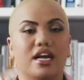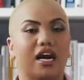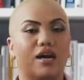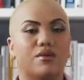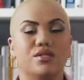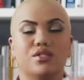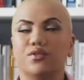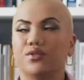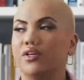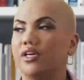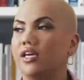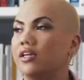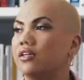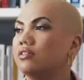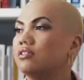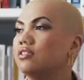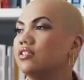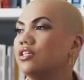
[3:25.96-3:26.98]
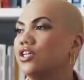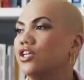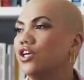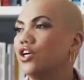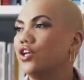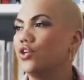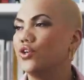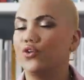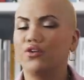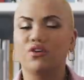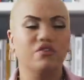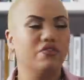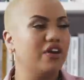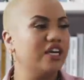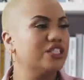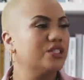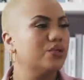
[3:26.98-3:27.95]
I was doing New York
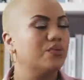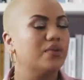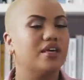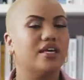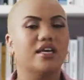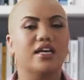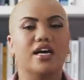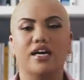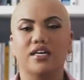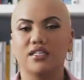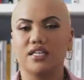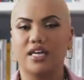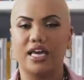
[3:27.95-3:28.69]
Fashion Week, I